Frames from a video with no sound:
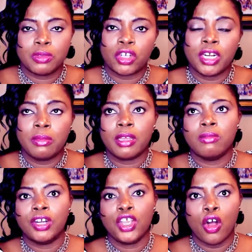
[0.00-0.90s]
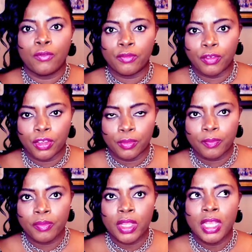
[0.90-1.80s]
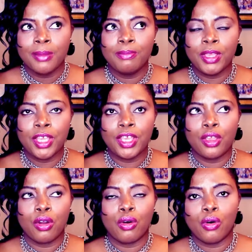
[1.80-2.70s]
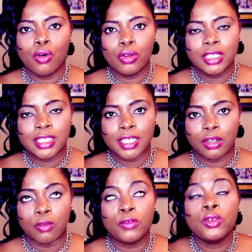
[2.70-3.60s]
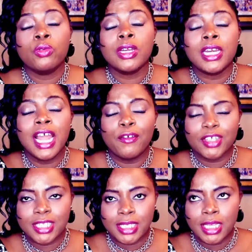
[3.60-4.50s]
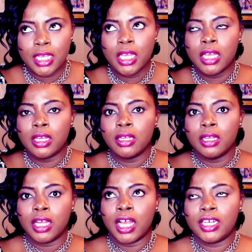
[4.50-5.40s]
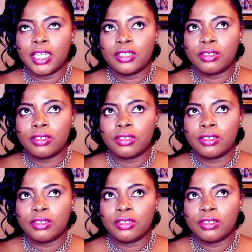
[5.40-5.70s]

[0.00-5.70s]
trying to make money off of you. Be your own self. You will never see an